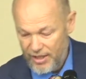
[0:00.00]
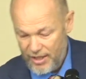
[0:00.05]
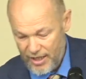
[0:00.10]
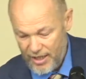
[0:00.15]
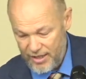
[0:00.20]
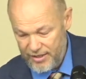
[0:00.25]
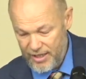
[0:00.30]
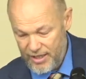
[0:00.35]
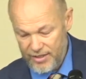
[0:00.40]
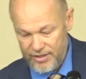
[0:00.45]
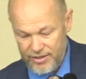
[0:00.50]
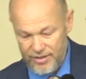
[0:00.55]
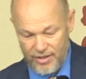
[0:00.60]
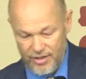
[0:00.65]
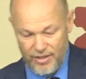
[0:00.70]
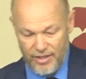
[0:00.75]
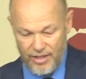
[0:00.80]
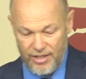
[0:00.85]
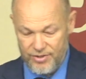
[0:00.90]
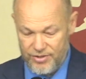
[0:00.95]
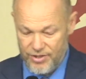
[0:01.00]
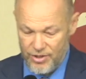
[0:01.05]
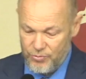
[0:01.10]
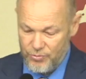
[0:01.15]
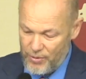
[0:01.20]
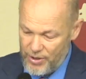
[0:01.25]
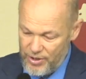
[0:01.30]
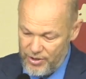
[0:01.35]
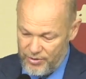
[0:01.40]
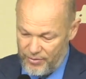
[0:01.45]
And then he says,
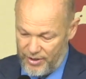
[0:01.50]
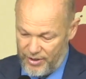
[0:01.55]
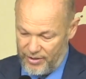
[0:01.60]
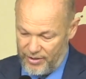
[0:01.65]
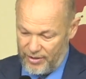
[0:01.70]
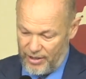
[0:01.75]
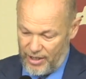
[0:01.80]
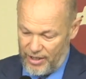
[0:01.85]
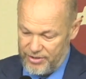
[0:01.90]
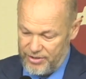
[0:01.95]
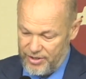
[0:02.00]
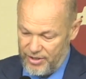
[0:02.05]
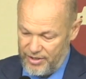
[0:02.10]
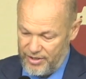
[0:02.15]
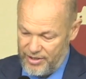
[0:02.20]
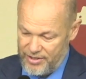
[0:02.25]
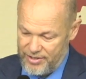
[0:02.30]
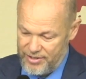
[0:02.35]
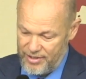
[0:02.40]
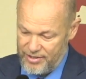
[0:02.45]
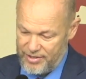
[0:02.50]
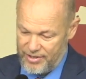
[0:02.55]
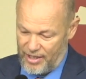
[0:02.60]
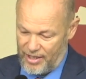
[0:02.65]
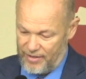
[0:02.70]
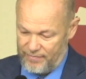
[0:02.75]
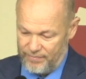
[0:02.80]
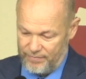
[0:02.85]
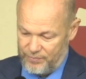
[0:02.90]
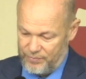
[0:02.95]
what are you doing here, Elijah? And he says,
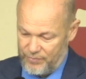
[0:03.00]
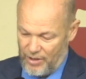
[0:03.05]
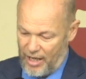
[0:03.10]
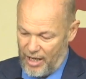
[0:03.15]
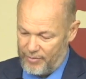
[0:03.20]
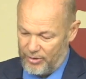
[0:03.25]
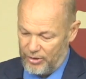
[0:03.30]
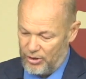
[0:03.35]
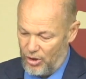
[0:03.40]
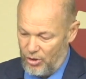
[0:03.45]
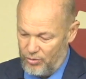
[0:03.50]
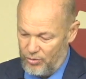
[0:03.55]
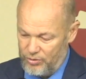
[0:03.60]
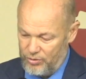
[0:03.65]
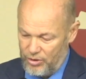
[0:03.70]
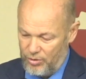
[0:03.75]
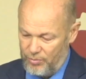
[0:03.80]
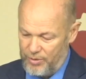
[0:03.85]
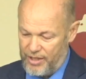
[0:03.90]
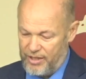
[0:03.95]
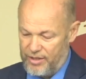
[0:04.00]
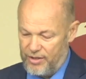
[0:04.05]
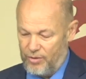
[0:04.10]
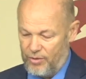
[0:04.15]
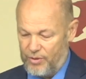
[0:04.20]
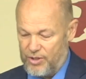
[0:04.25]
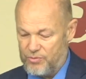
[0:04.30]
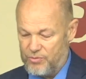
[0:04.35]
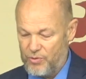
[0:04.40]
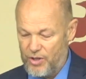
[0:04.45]
I'm alone.
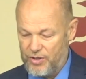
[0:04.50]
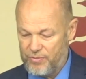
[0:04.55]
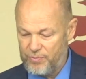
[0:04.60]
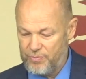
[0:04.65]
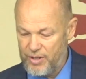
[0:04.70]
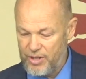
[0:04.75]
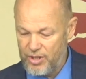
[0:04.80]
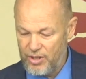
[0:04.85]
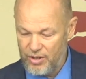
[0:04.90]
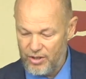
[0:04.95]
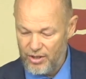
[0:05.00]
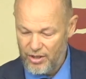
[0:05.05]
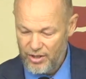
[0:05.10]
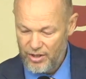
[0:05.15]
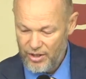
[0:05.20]
Nobody's with me.